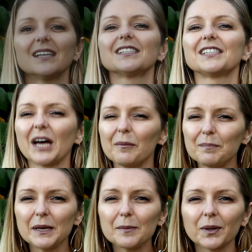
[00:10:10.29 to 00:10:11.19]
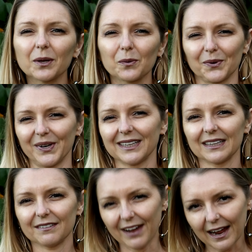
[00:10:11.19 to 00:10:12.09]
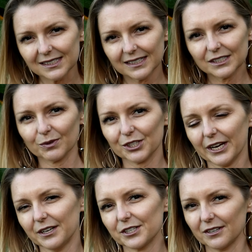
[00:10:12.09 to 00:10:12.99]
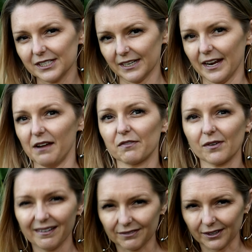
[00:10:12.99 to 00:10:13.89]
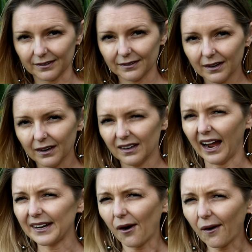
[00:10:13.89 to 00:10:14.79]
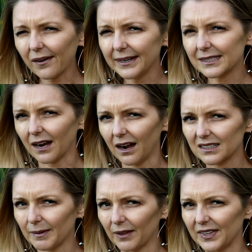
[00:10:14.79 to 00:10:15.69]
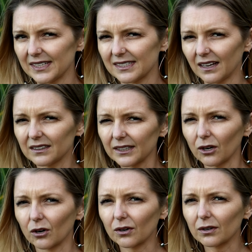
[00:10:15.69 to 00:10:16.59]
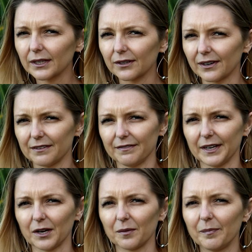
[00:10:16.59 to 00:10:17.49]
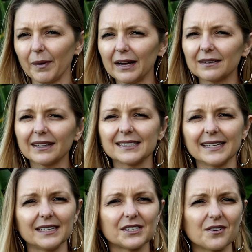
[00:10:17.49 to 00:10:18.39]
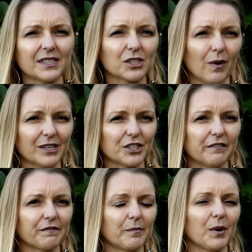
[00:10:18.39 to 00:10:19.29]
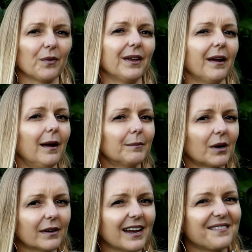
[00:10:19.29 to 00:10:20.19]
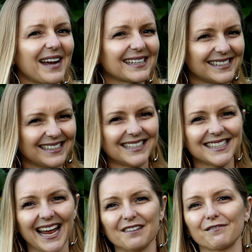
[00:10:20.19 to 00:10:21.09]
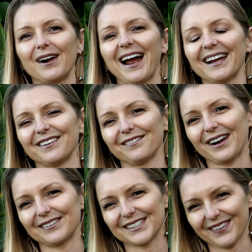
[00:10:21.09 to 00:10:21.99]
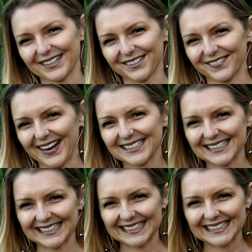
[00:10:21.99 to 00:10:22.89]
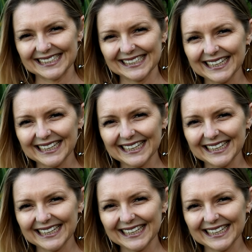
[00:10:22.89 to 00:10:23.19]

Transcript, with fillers: Some people are worried that the vaccines will change their DNA forever. I already talked about this a little earlier in the video, but let's answer this question for both the mRNA vaccines and for adenovirus vector vaccines.